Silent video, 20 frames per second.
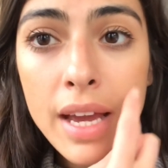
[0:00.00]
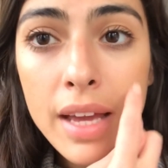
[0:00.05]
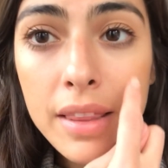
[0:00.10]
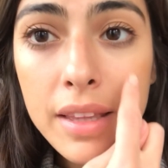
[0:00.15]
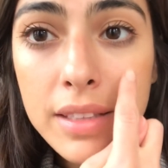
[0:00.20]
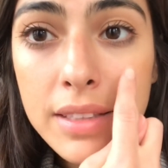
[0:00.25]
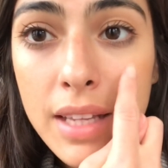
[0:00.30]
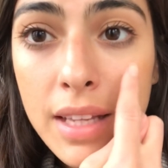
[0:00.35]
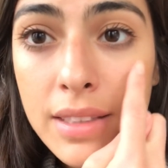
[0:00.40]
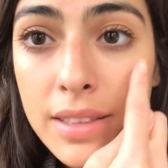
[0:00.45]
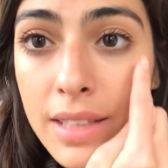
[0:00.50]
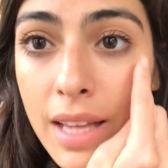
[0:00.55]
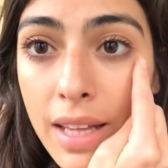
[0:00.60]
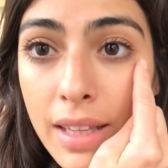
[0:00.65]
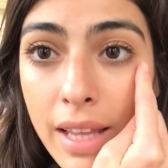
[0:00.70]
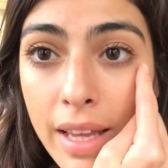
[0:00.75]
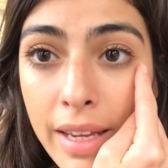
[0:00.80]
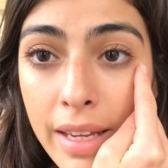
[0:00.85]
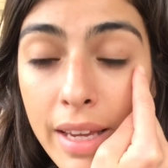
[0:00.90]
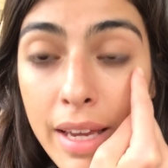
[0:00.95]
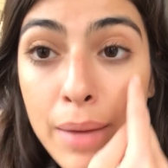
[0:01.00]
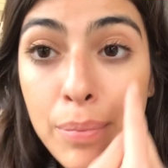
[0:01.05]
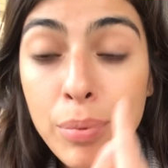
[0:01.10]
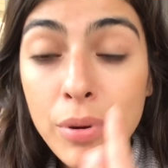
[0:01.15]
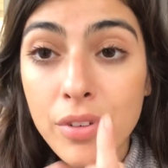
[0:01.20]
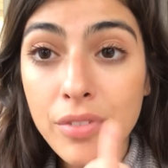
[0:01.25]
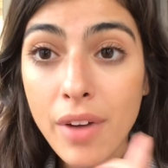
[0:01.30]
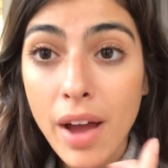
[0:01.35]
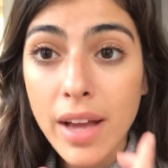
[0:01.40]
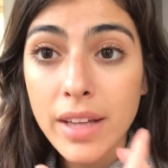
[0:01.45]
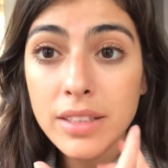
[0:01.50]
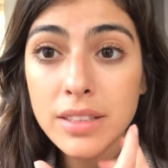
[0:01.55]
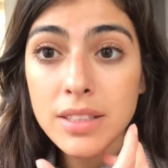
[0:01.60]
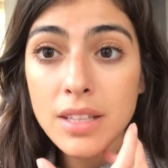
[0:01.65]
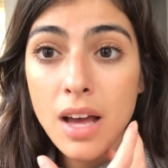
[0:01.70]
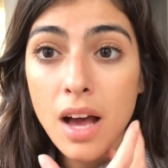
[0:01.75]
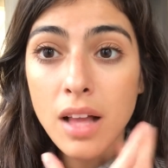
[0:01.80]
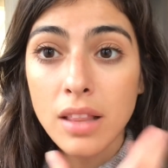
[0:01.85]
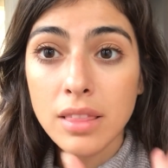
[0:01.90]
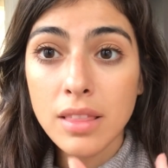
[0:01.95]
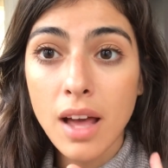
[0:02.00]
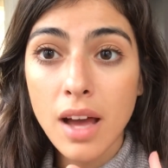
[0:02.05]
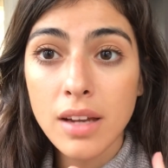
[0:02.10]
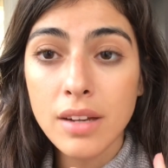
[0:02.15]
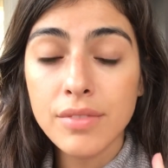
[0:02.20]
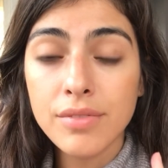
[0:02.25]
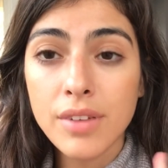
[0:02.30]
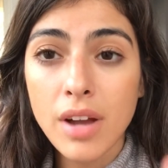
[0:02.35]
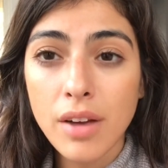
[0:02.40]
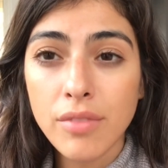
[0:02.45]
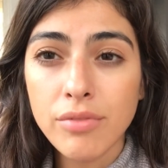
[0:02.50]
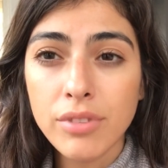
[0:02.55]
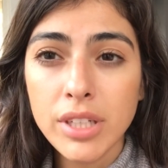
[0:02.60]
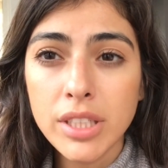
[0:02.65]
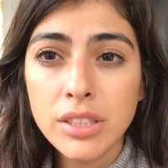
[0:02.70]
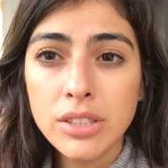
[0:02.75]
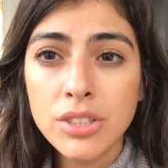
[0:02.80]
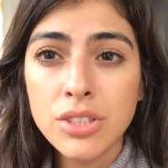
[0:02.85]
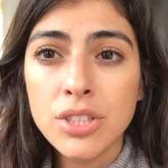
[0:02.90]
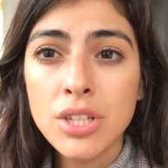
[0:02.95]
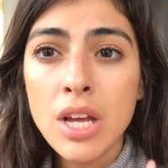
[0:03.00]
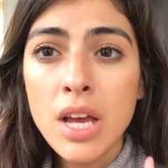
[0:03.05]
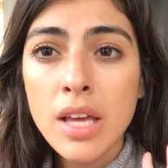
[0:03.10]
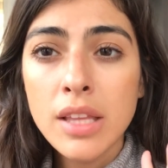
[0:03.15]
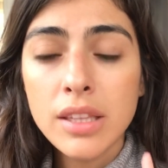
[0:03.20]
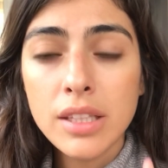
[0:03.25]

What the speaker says: in the sense that like it provides a lot of coverage,